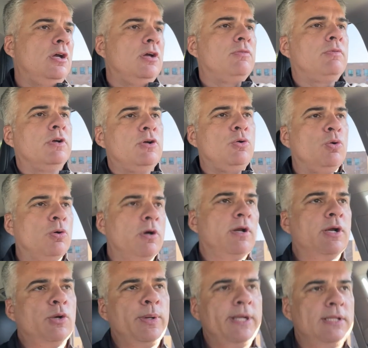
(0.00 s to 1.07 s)
record
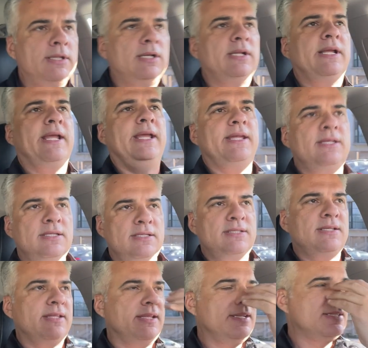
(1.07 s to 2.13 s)
a quick little end
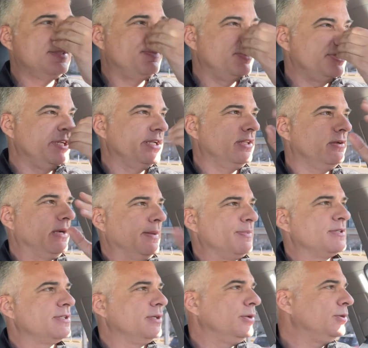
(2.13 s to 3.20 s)
to this particular
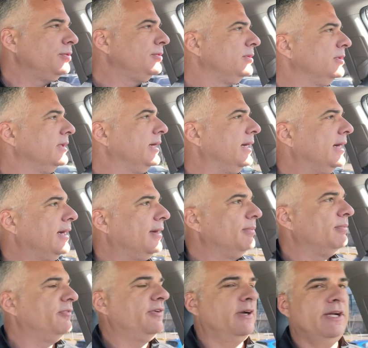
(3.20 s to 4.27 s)
episode.
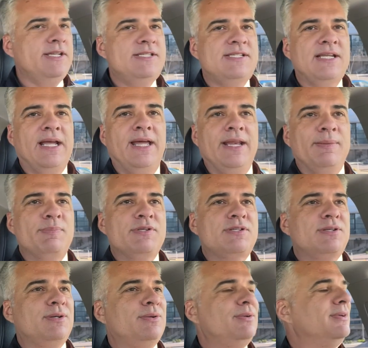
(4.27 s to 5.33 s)
Very sad
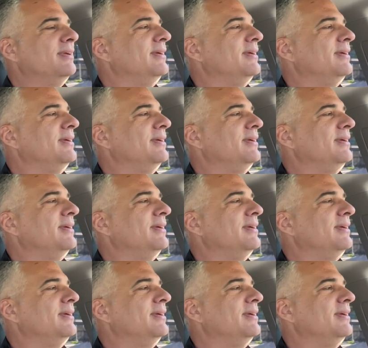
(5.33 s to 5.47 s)
episode.